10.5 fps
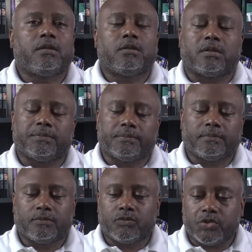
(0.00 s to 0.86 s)
Look,
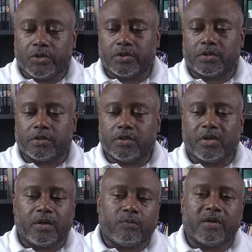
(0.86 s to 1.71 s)
seriously, you
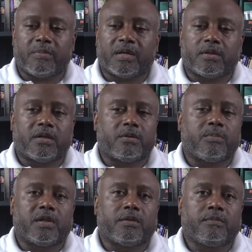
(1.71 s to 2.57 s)
can't worry about the other
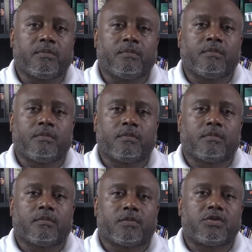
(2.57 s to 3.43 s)
man.
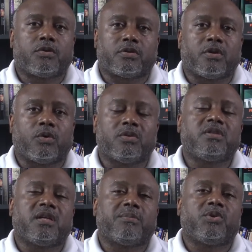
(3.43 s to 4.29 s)
Seriously, the only
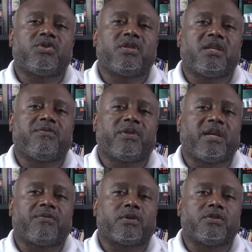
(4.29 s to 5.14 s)
time you should even
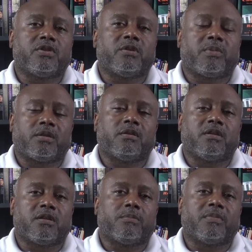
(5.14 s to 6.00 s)
have a concern about
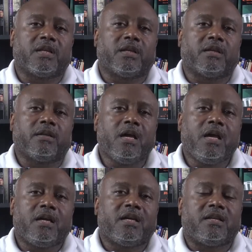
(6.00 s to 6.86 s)
another man
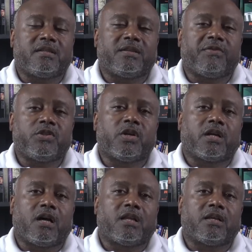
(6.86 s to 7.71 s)
is if he
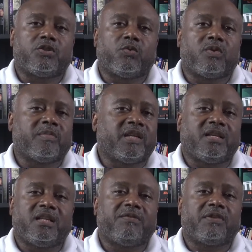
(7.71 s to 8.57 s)
trying to holler at your woman,
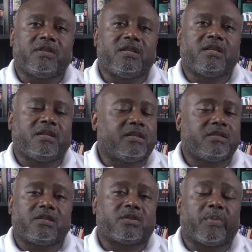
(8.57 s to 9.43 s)
and even then,
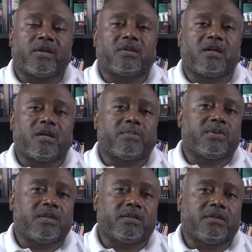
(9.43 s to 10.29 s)
it's just about the
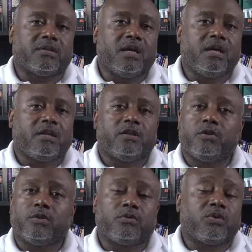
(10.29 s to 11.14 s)
competition.
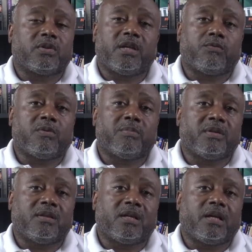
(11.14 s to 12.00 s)
You don't know what that
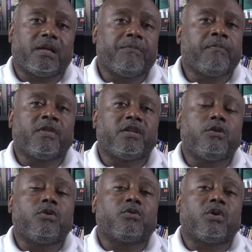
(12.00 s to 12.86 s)
woman like.
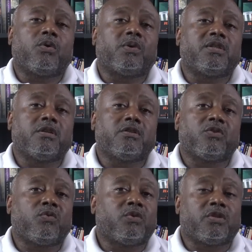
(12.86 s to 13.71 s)
You don't know what turns
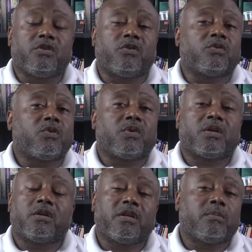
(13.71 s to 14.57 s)
on. You don't know
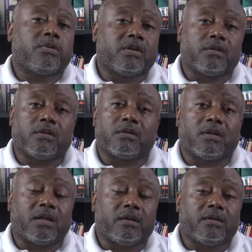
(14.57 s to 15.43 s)
what her imprint look
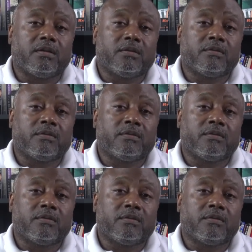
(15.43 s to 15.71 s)
like.